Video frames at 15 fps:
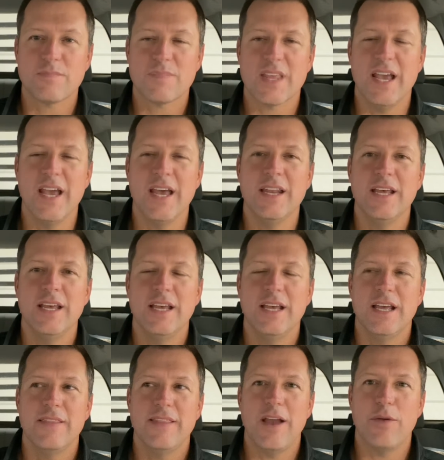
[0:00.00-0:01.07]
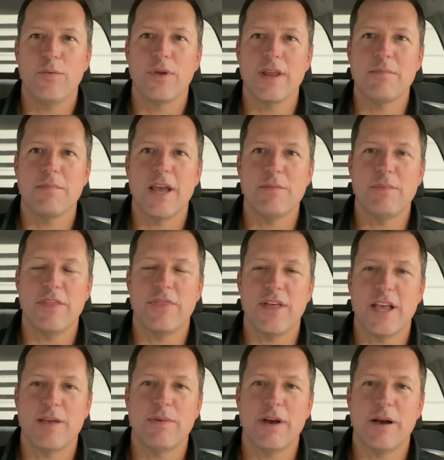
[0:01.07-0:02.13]
And that really made me
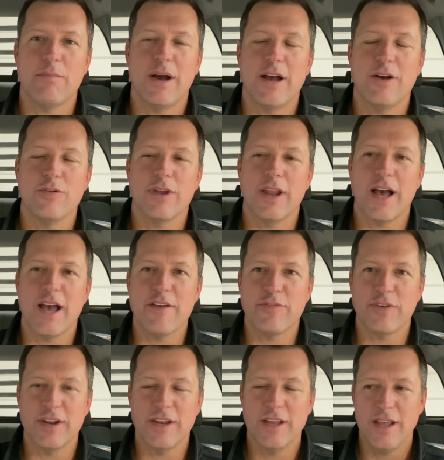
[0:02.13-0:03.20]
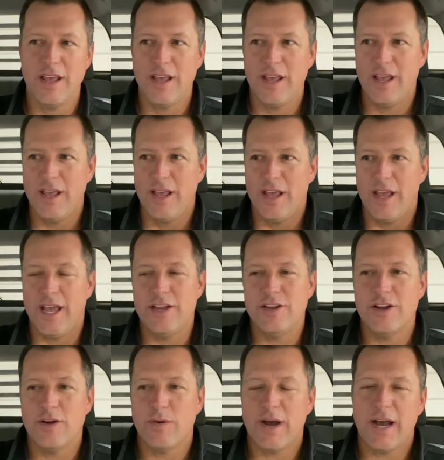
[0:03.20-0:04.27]
think about my own life, and and
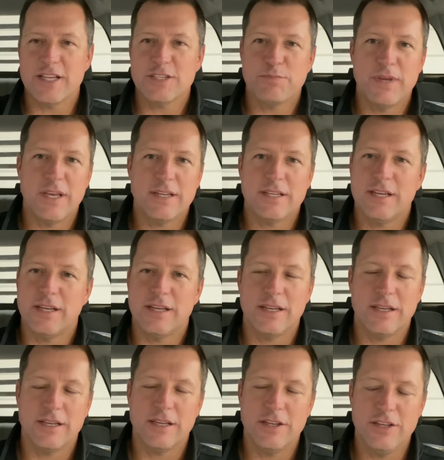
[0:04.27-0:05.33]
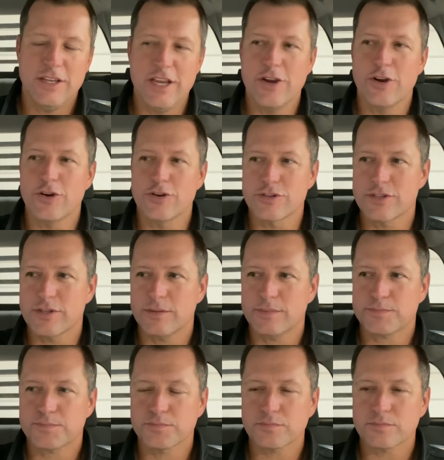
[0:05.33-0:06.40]
you know, I spent years
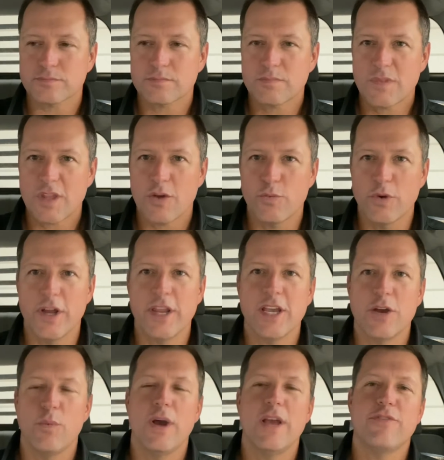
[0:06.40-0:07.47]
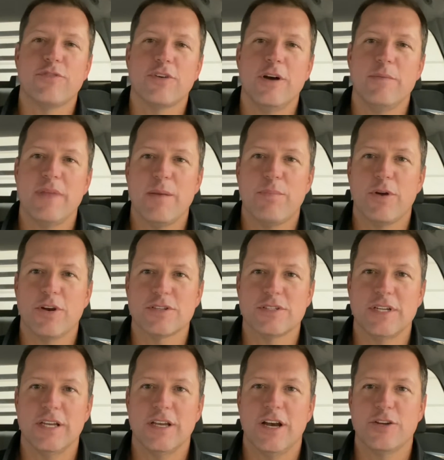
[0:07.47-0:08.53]
running away from that person
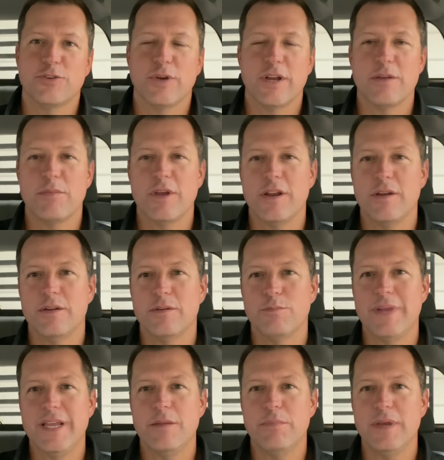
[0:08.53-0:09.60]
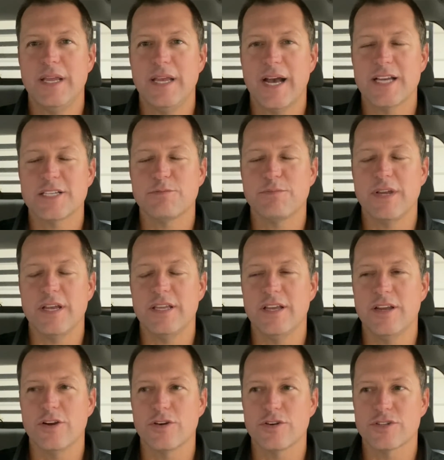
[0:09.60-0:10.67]
that God created me, me to be. I spent
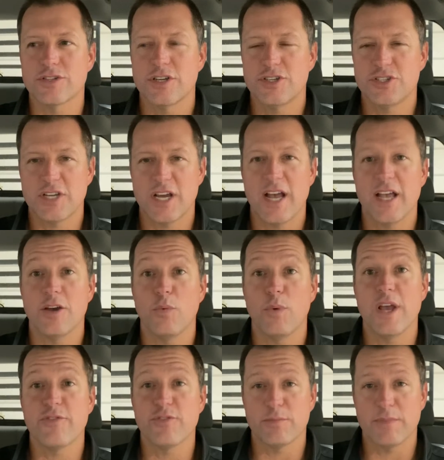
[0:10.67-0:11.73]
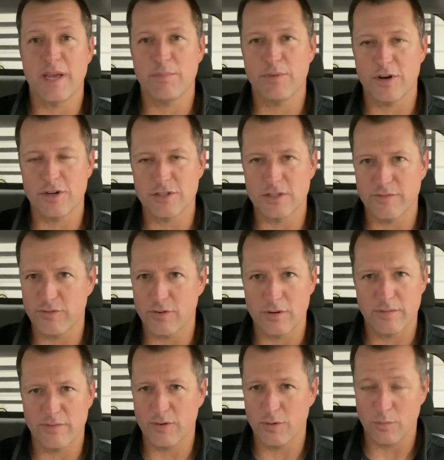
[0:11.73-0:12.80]
years shying away from that person
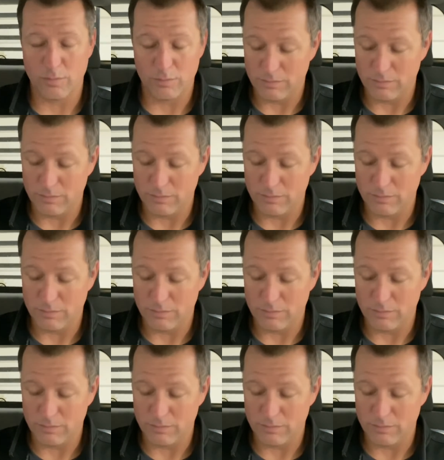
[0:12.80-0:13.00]
for, for